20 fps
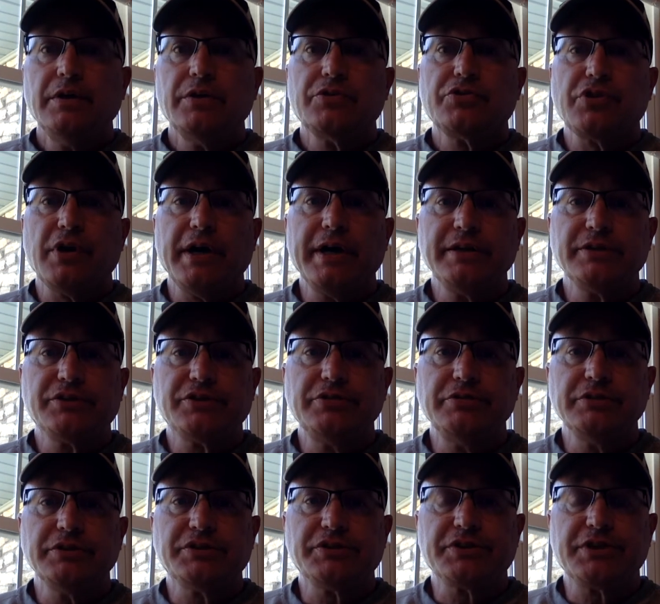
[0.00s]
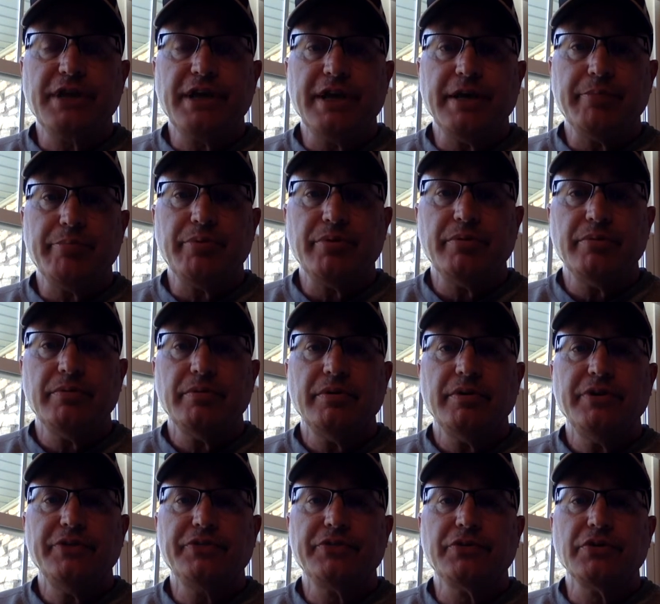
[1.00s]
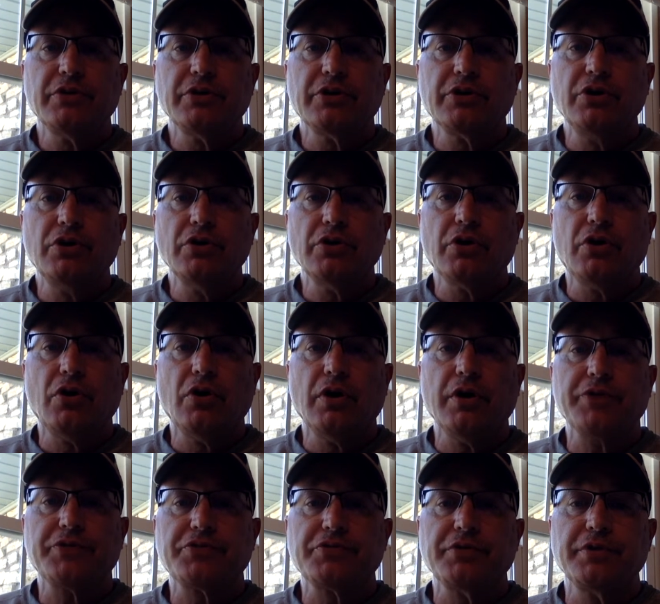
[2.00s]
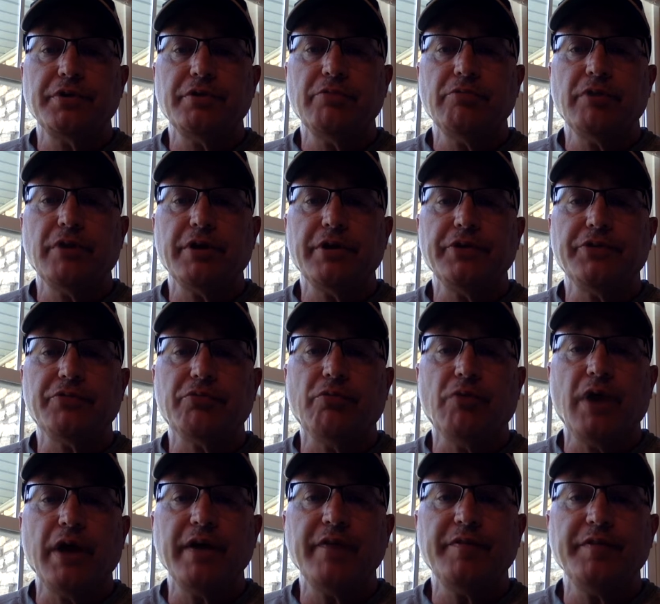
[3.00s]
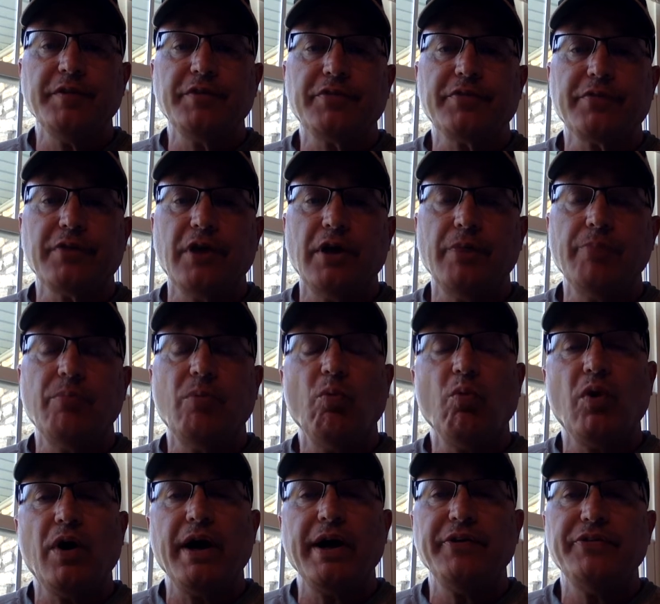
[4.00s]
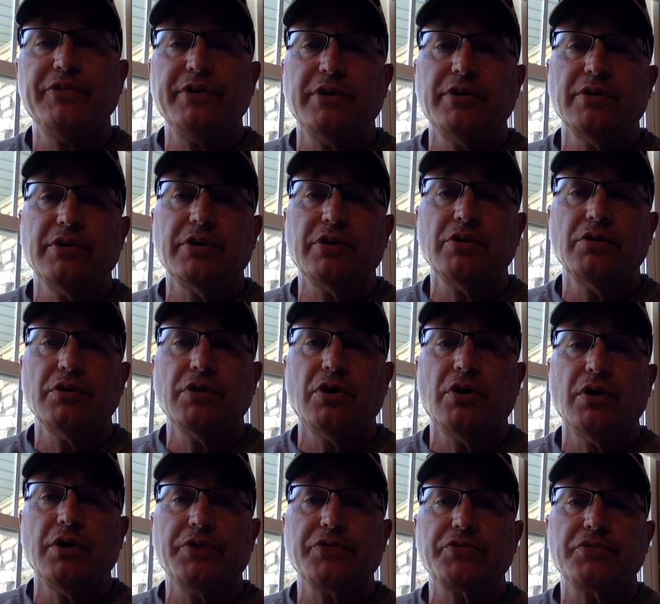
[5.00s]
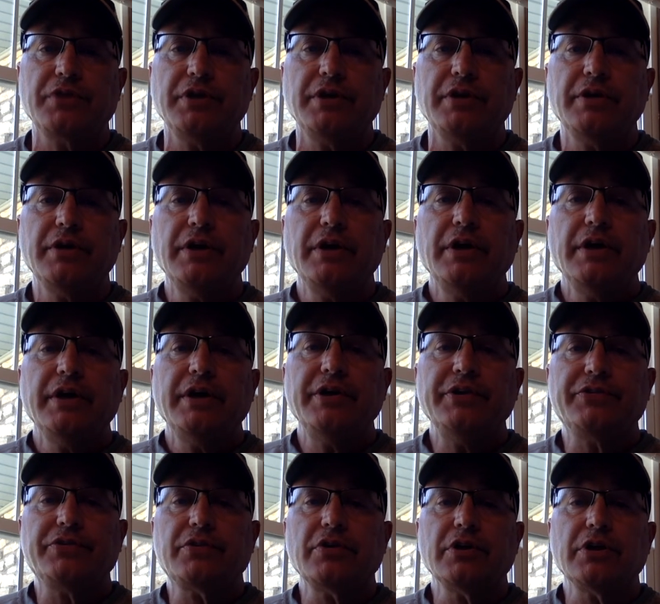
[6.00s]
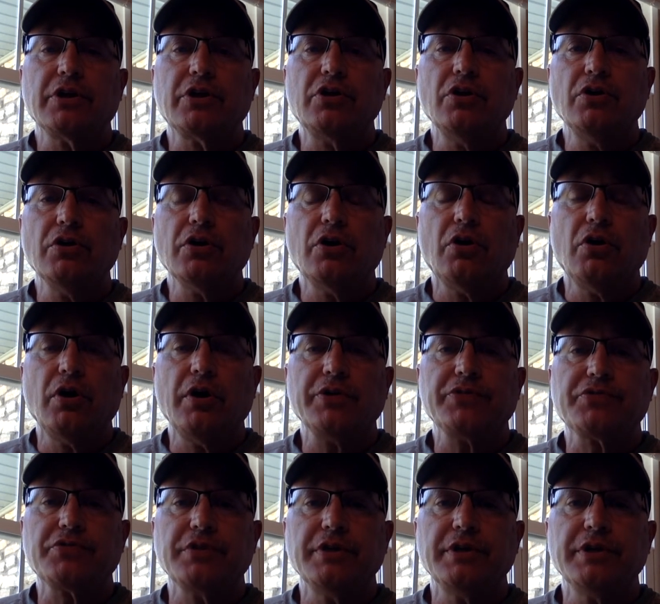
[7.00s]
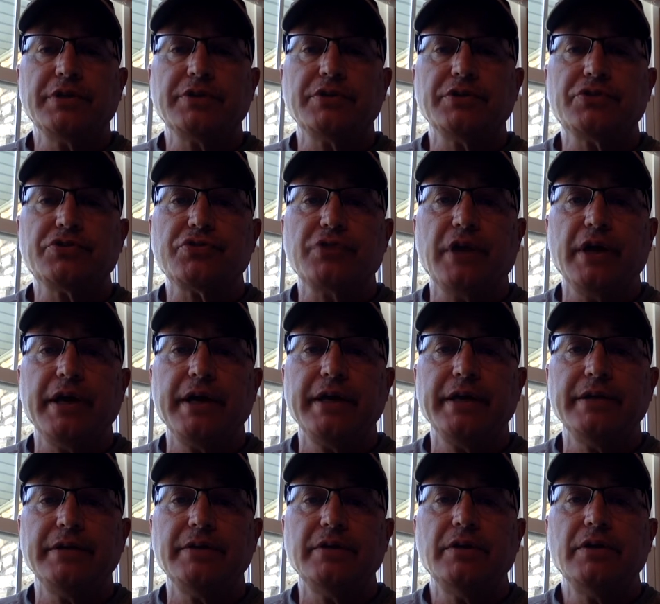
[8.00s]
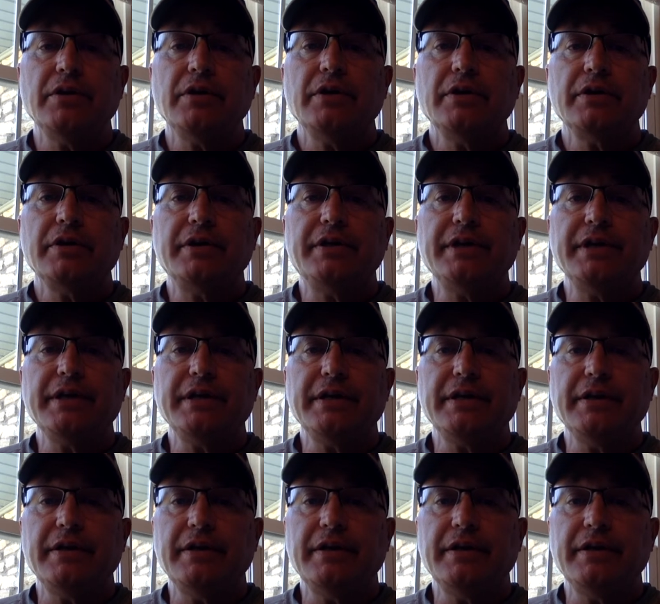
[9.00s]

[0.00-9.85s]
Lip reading: tries to escape. He's going to go to Austria, where his wife is from. Why is he going to go to Austria? He's going to go to Austria to try and get